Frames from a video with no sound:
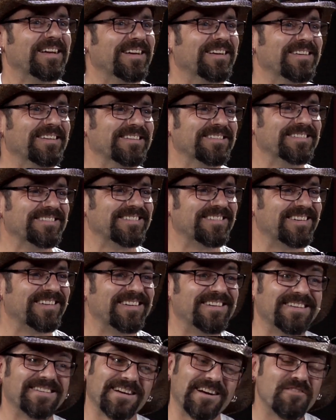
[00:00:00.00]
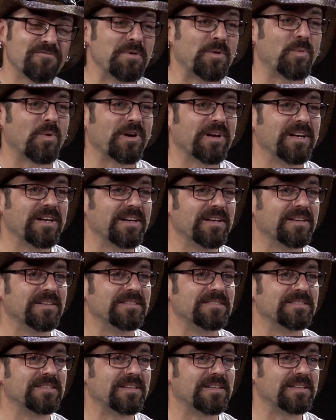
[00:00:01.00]
and uh, I've been working
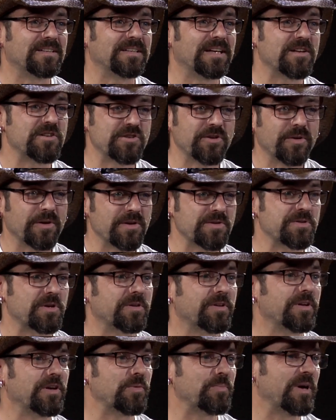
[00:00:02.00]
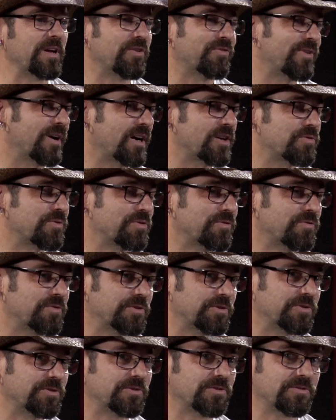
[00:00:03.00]
in uh, engineering consulting and manufacturing
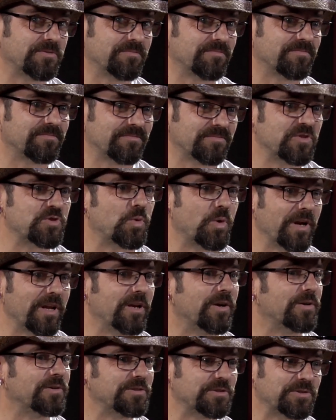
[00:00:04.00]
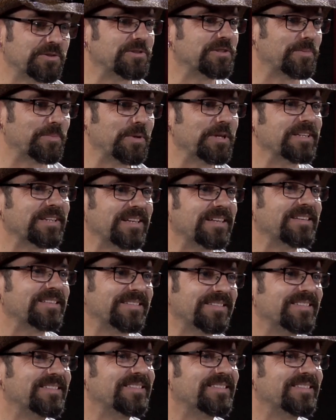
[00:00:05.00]
for 20 years or something like that.